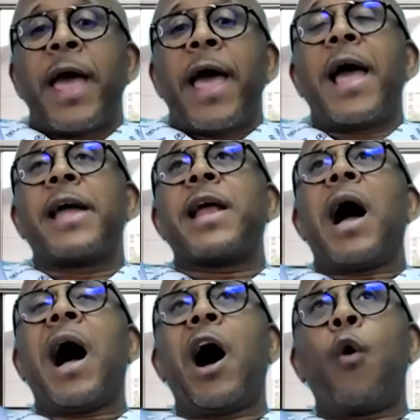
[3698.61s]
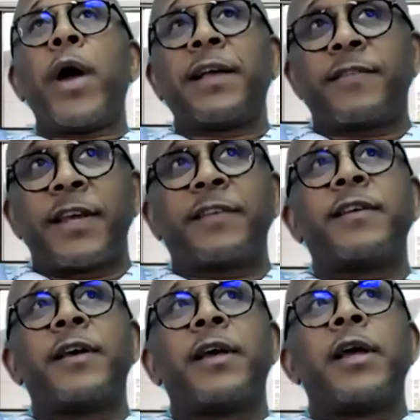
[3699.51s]
and how has it
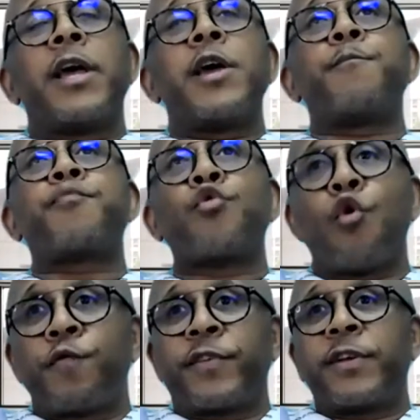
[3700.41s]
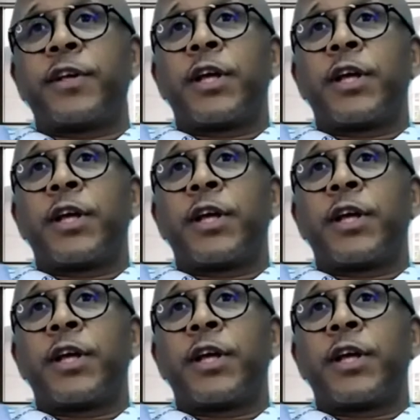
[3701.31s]
improved,